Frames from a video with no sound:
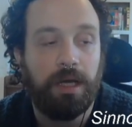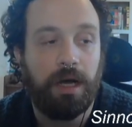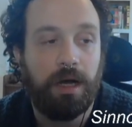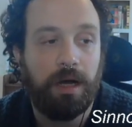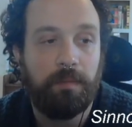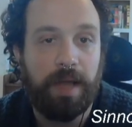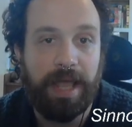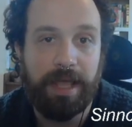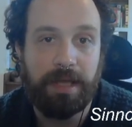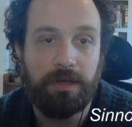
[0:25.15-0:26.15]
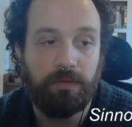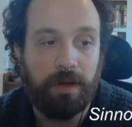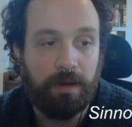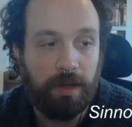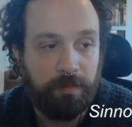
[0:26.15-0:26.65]
And
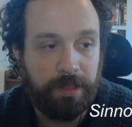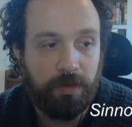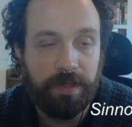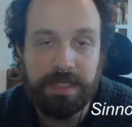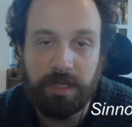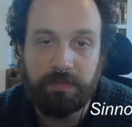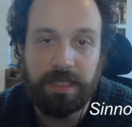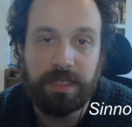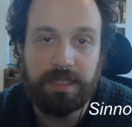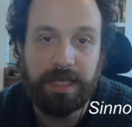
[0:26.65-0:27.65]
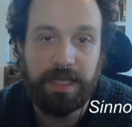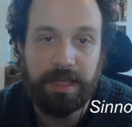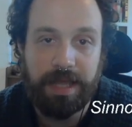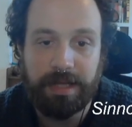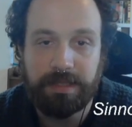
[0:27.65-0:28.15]
what I'll be doing is I'll be taking
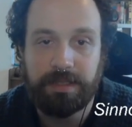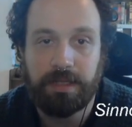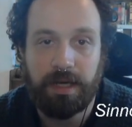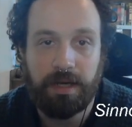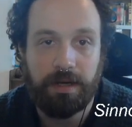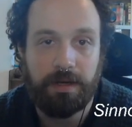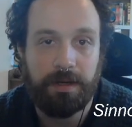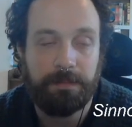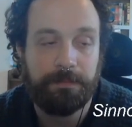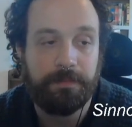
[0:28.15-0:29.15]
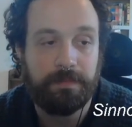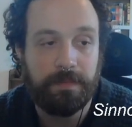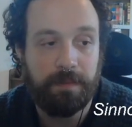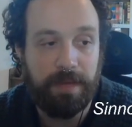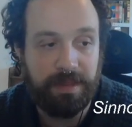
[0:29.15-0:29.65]
that
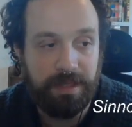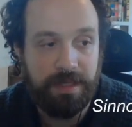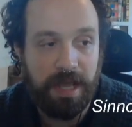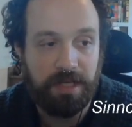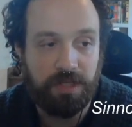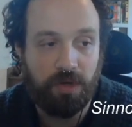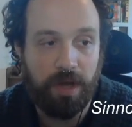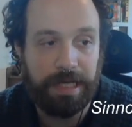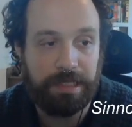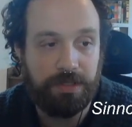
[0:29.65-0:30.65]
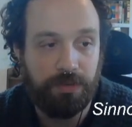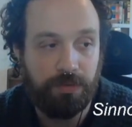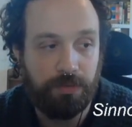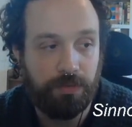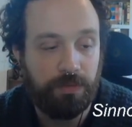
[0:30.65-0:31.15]
method and trying
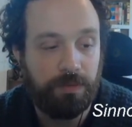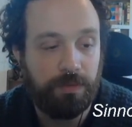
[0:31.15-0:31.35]
to